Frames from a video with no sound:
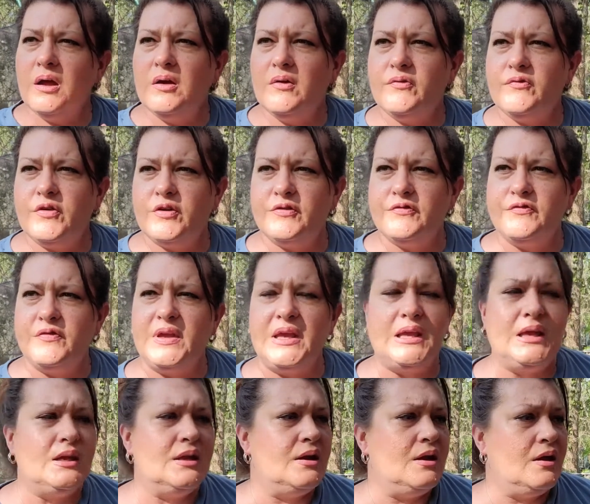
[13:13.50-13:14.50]
for
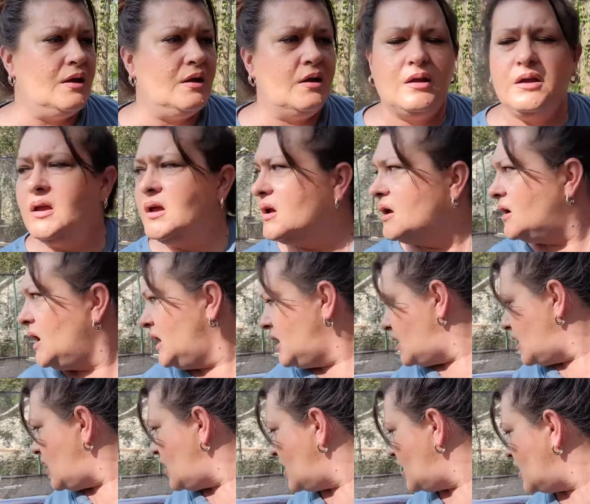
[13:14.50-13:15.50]
feed,
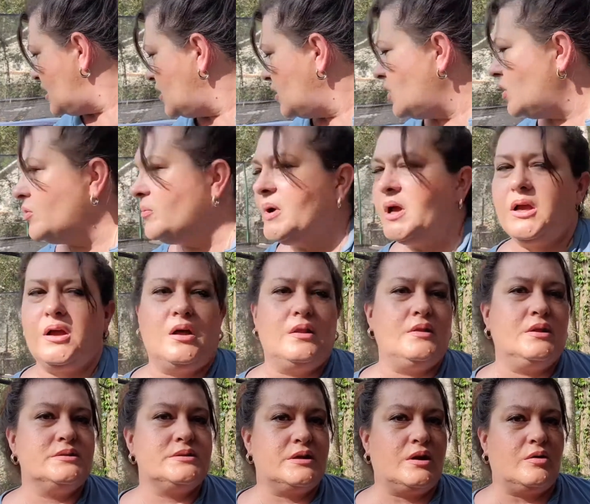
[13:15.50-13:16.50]
oh my God, that
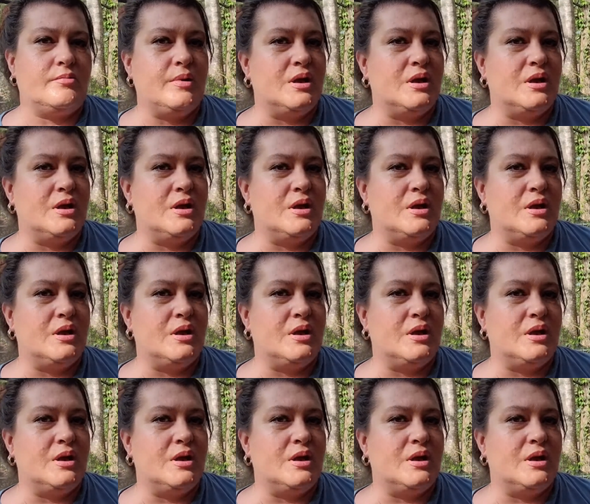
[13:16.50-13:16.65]
scared me.